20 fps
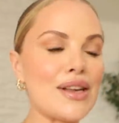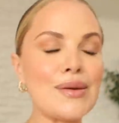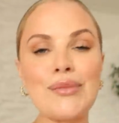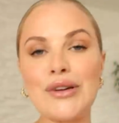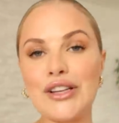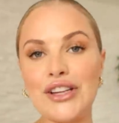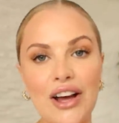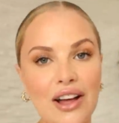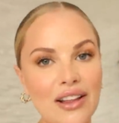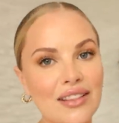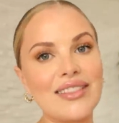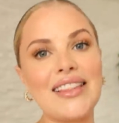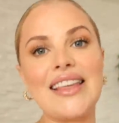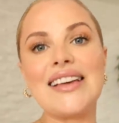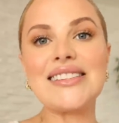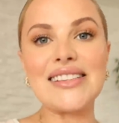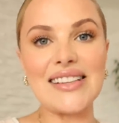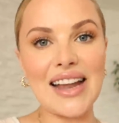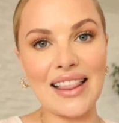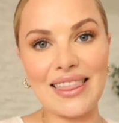But yeah,
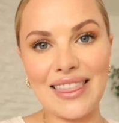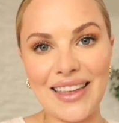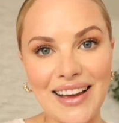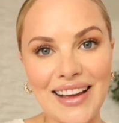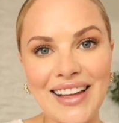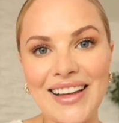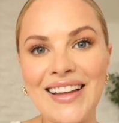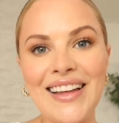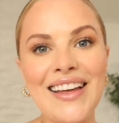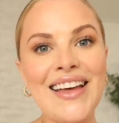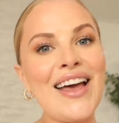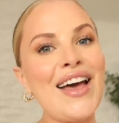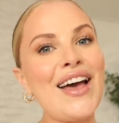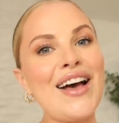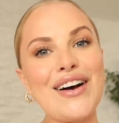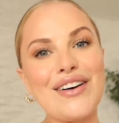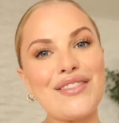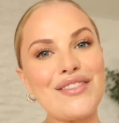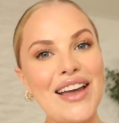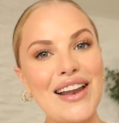there's nothing
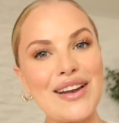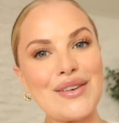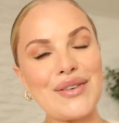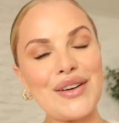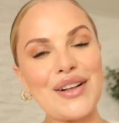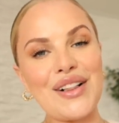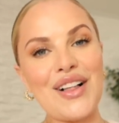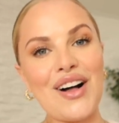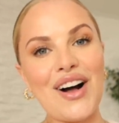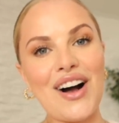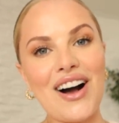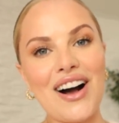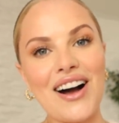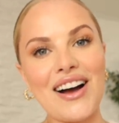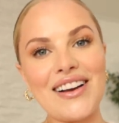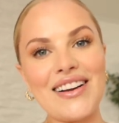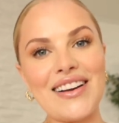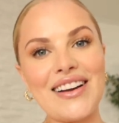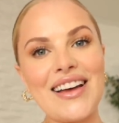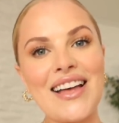available
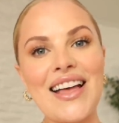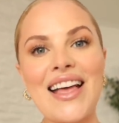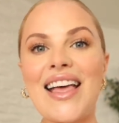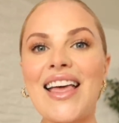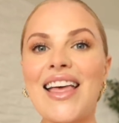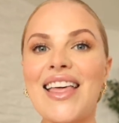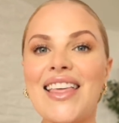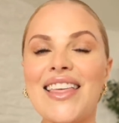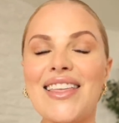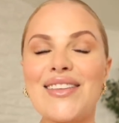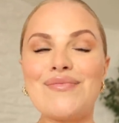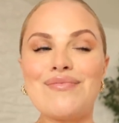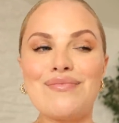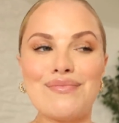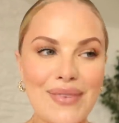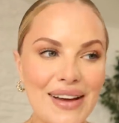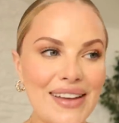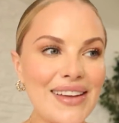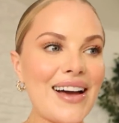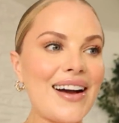on
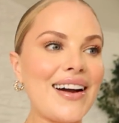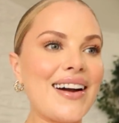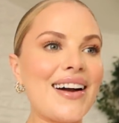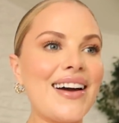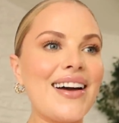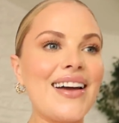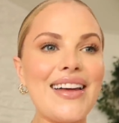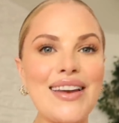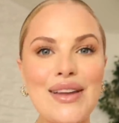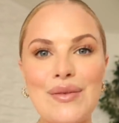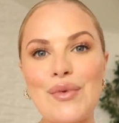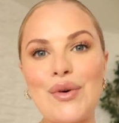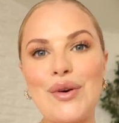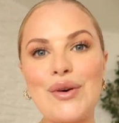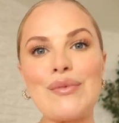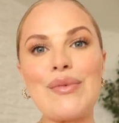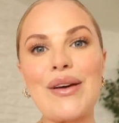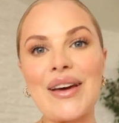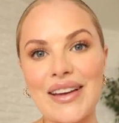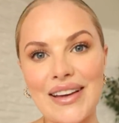my Yaga
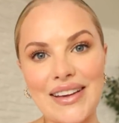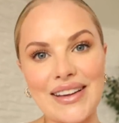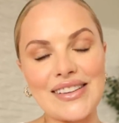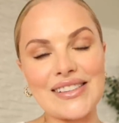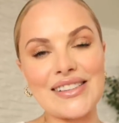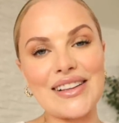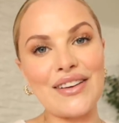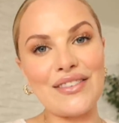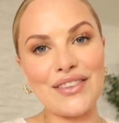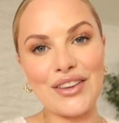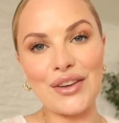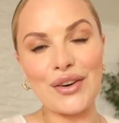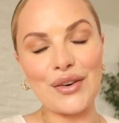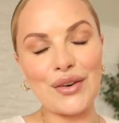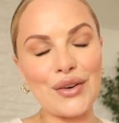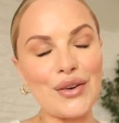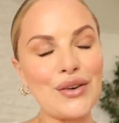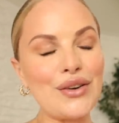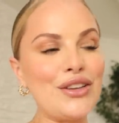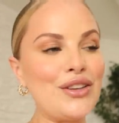anymore because of
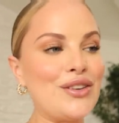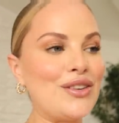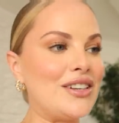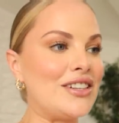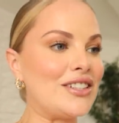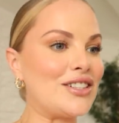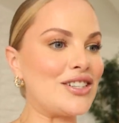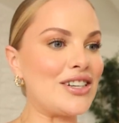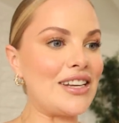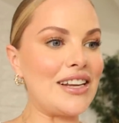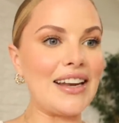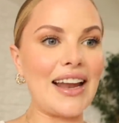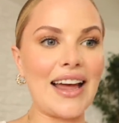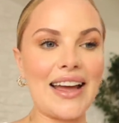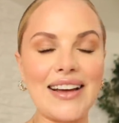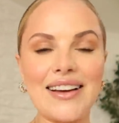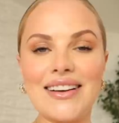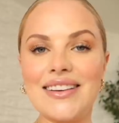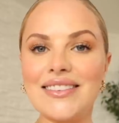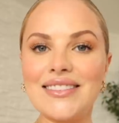you. You literally
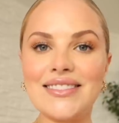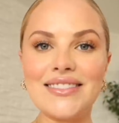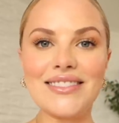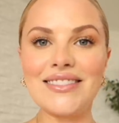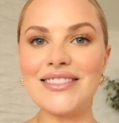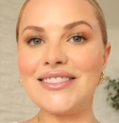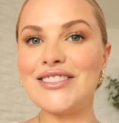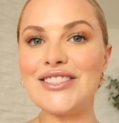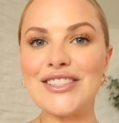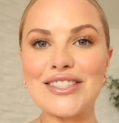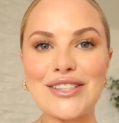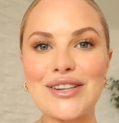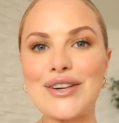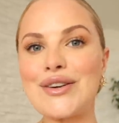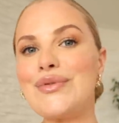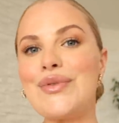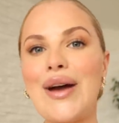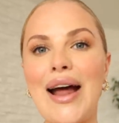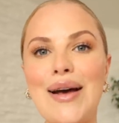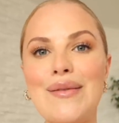like just
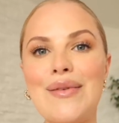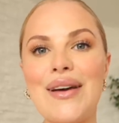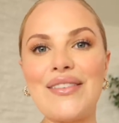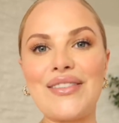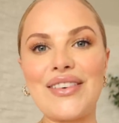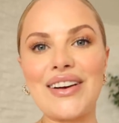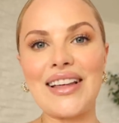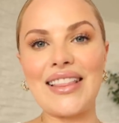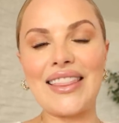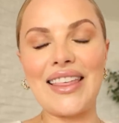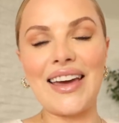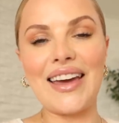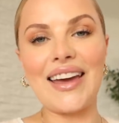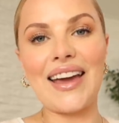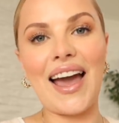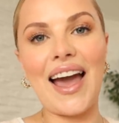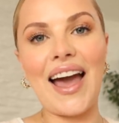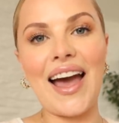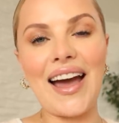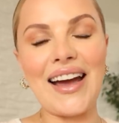grab
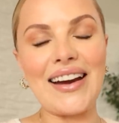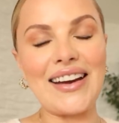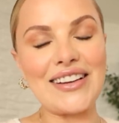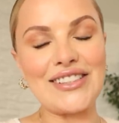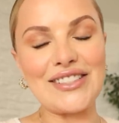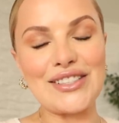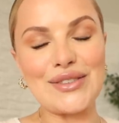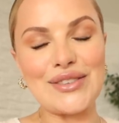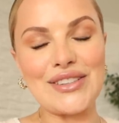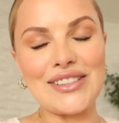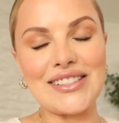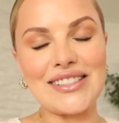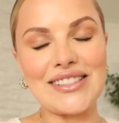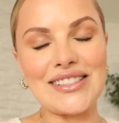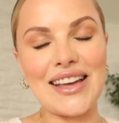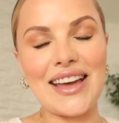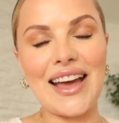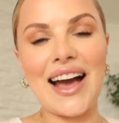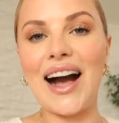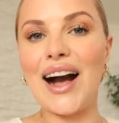everything. And I just wanted to
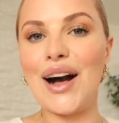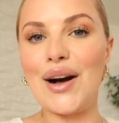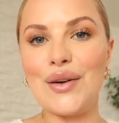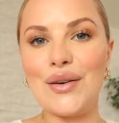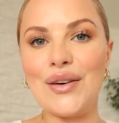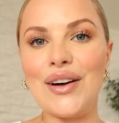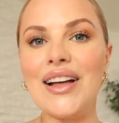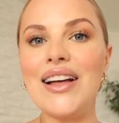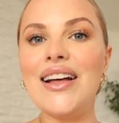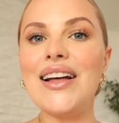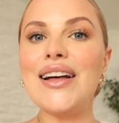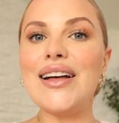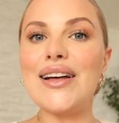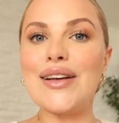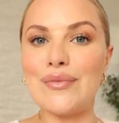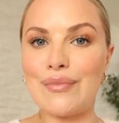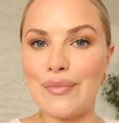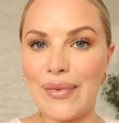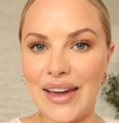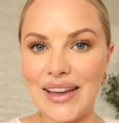say how
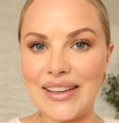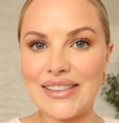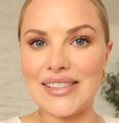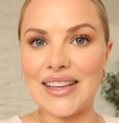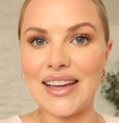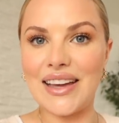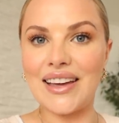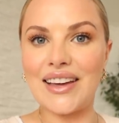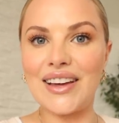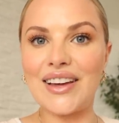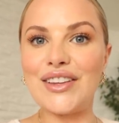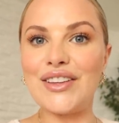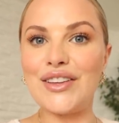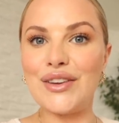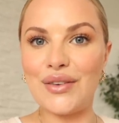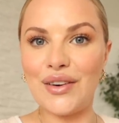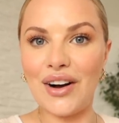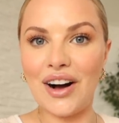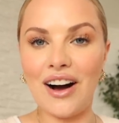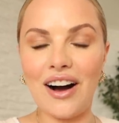amazing
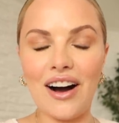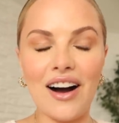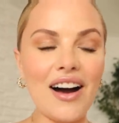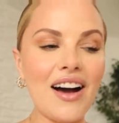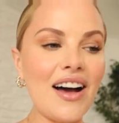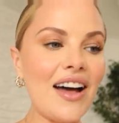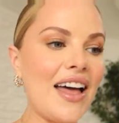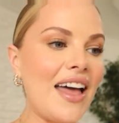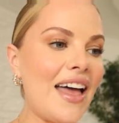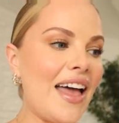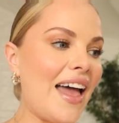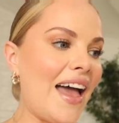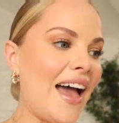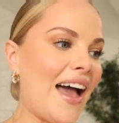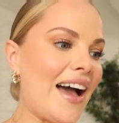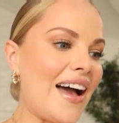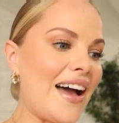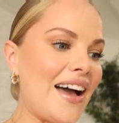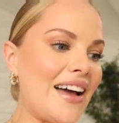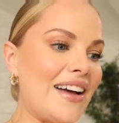you are.
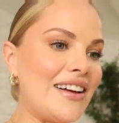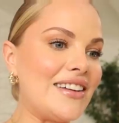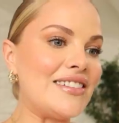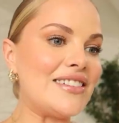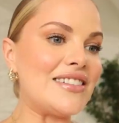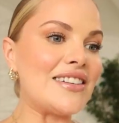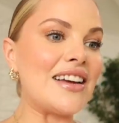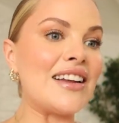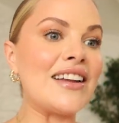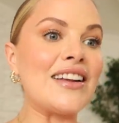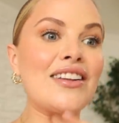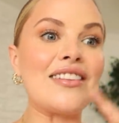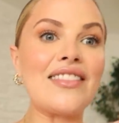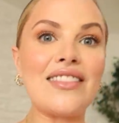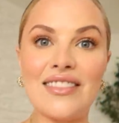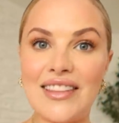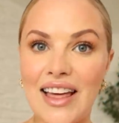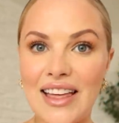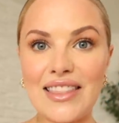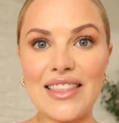And
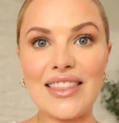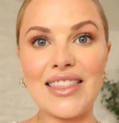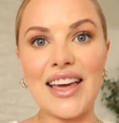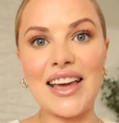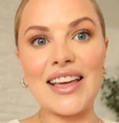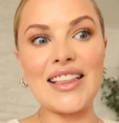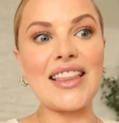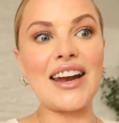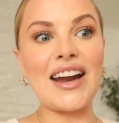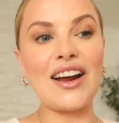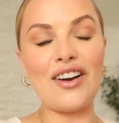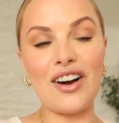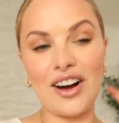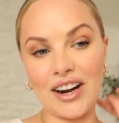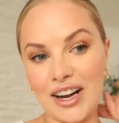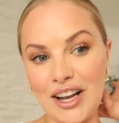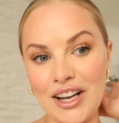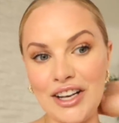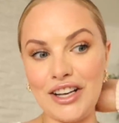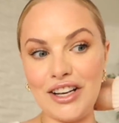another thing that I got
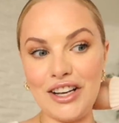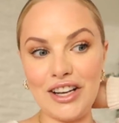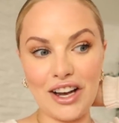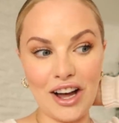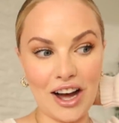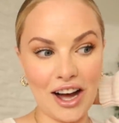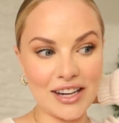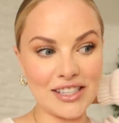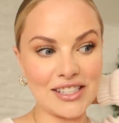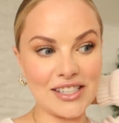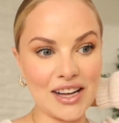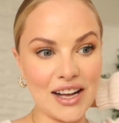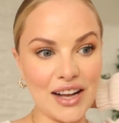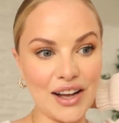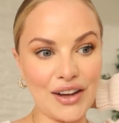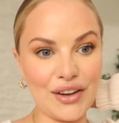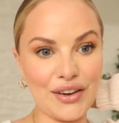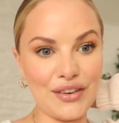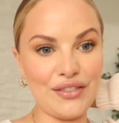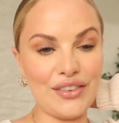a lot
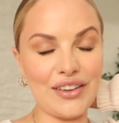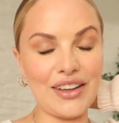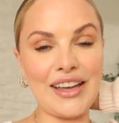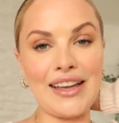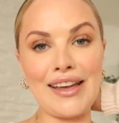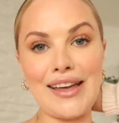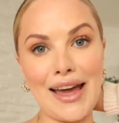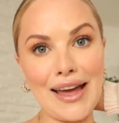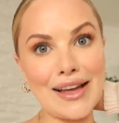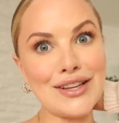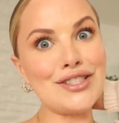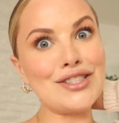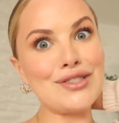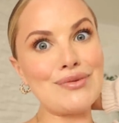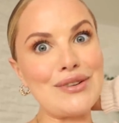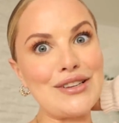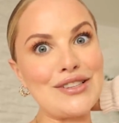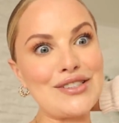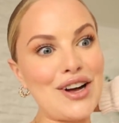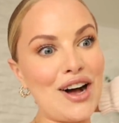of
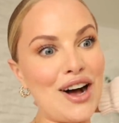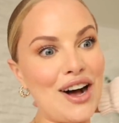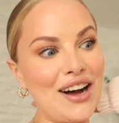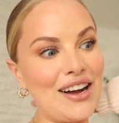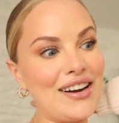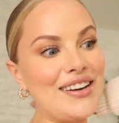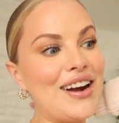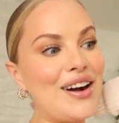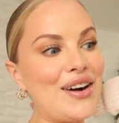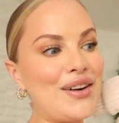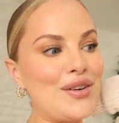engagement on